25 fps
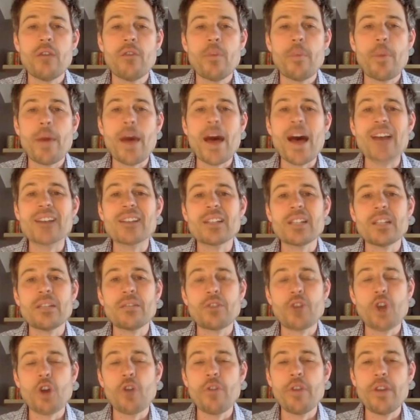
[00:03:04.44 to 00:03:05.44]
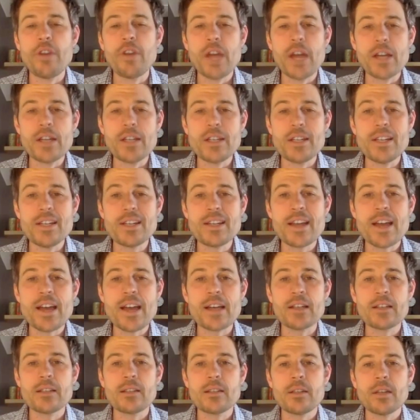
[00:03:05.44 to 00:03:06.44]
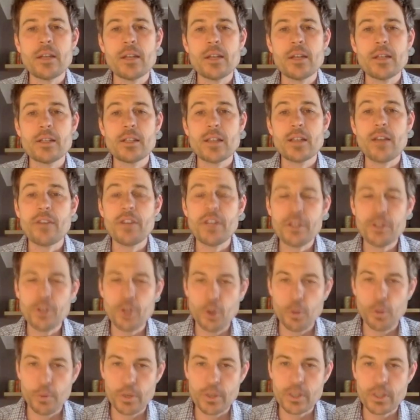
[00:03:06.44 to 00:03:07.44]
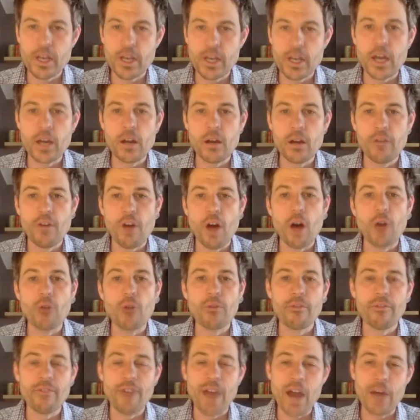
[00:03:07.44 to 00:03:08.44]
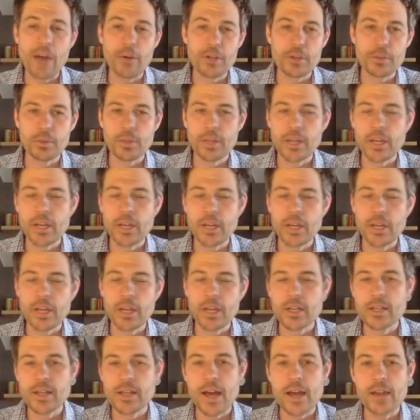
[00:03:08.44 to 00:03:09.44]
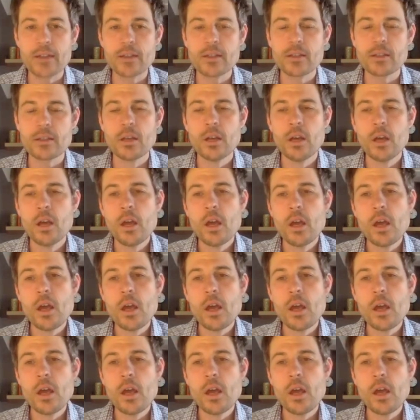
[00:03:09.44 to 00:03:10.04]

the positive COVID-19 tests and 72% of all virus-related deaths.